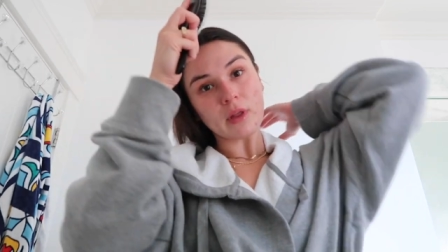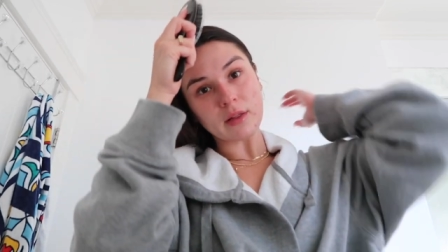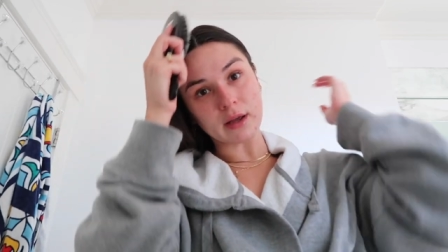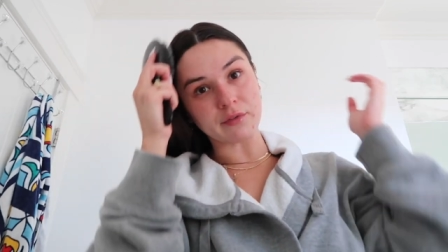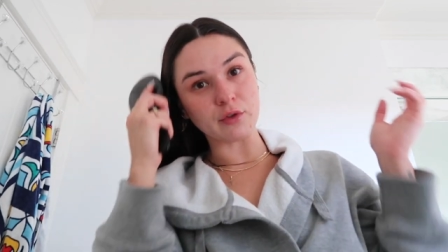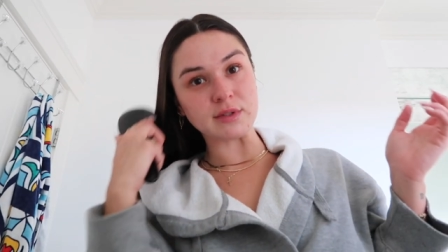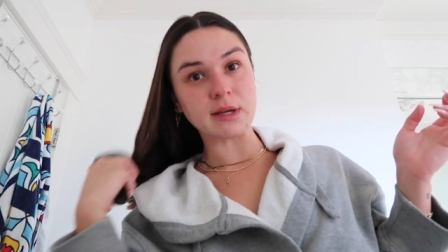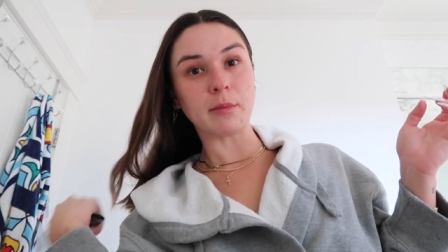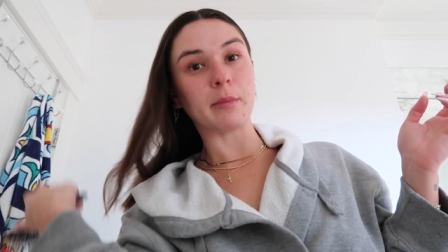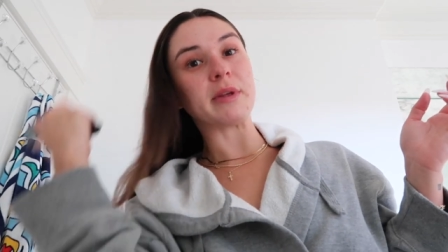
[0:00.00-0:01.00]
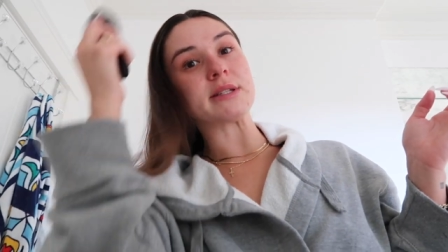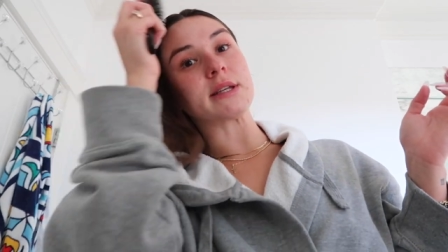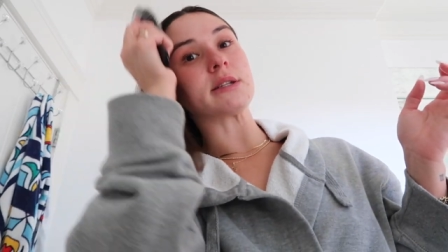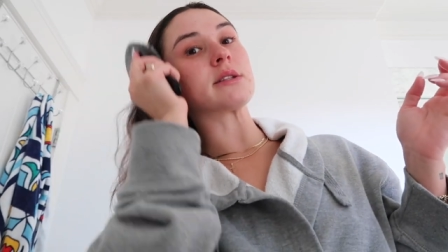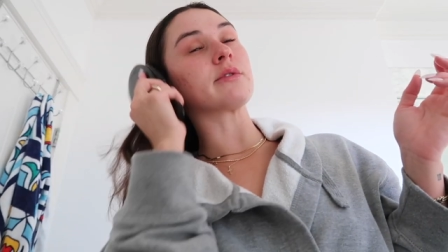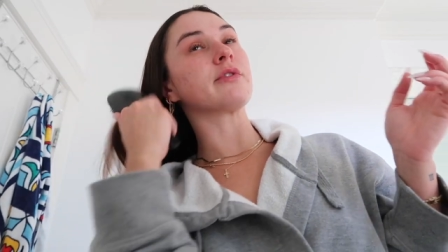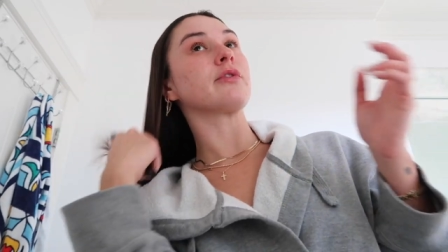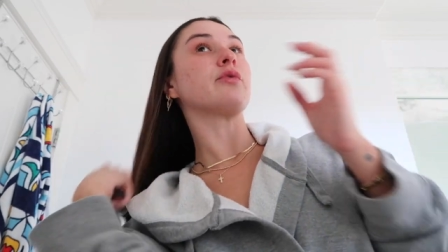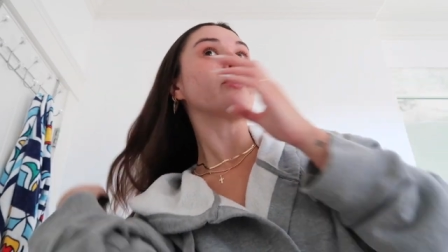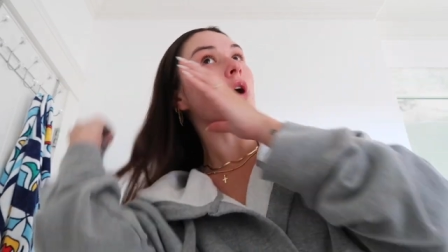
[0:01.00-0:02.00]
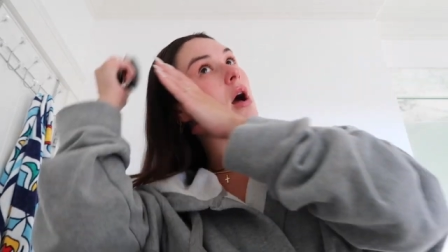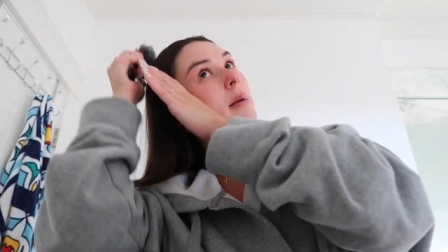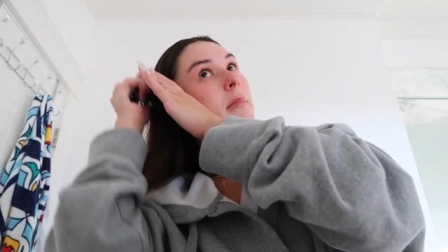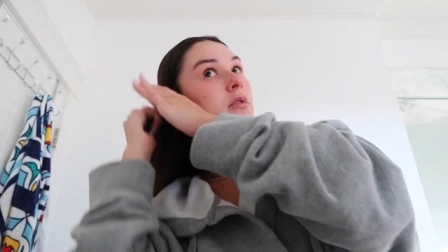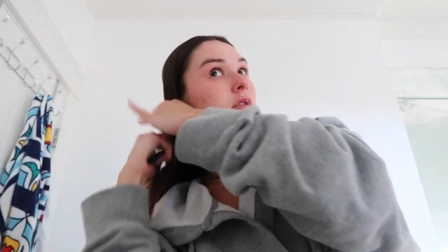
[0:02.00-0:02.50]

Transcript: like a few summer pieces from